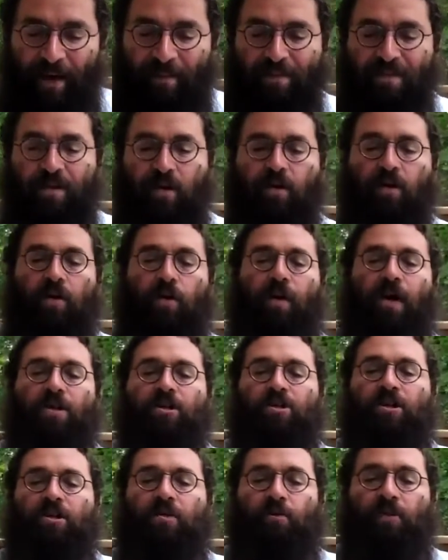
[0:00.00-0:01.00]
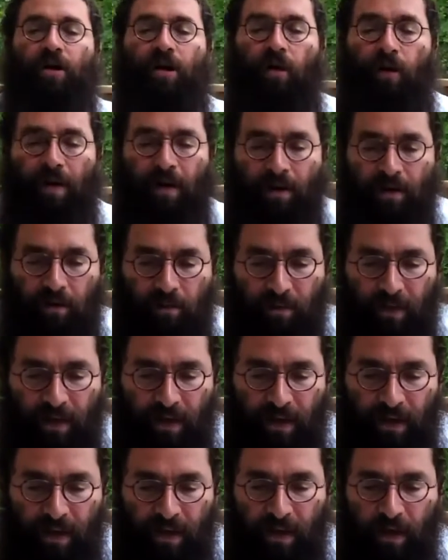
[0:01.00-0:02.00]
So the question we're going to
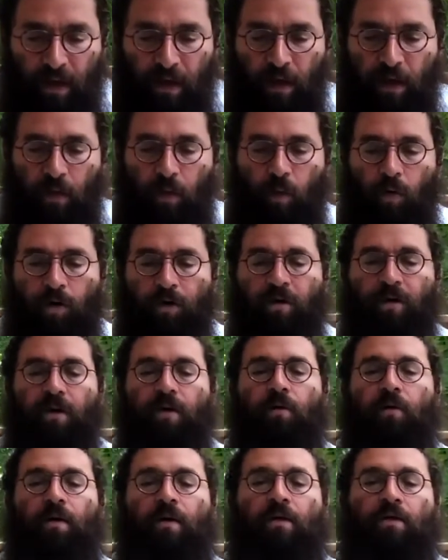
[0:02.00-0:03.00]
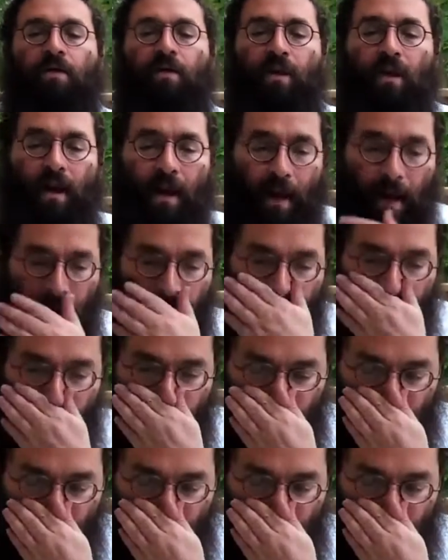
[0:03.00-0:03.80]
be working with today